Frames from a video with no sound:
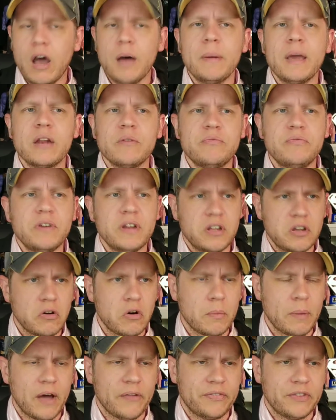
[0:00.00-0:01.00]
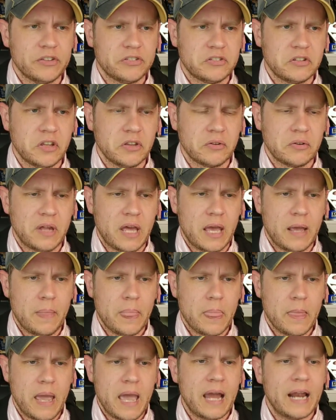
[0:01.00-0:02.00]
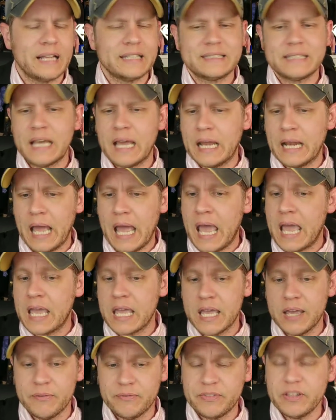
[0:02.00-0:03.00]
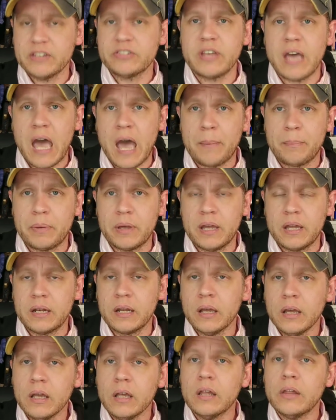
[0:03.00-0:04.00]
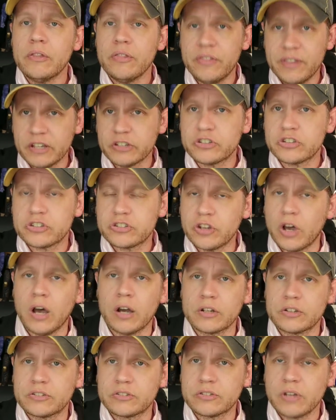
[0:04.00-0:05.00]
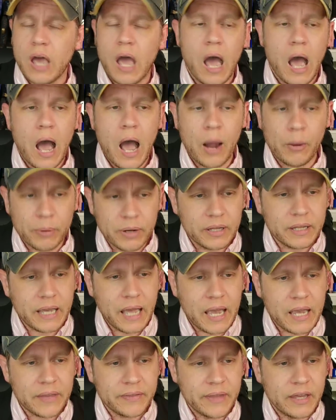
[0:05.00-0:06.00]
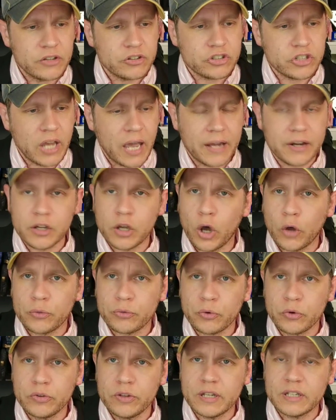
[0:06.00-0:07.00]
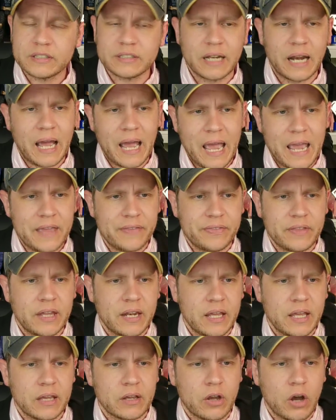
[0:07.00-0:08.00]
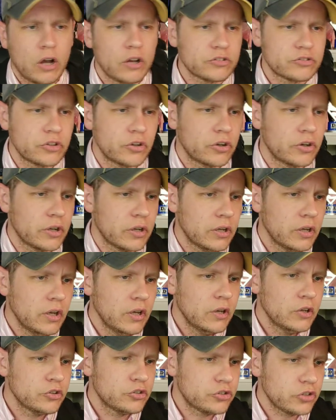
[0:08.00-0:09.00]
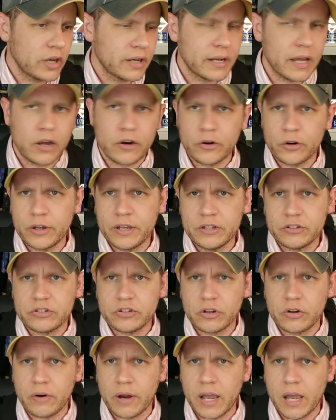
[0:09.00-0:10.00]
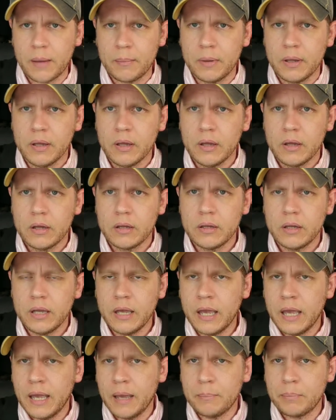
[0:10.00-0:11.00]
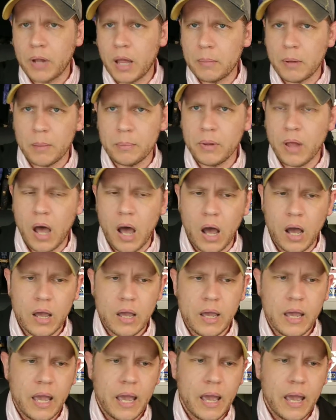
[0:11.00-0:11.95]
Now, I made a video about this the other day, and I said, hey, if this happened, this sucks. I really hate that she had to go through this, and I hate that it caused her to shut down her Instagram and blah, blah, blah.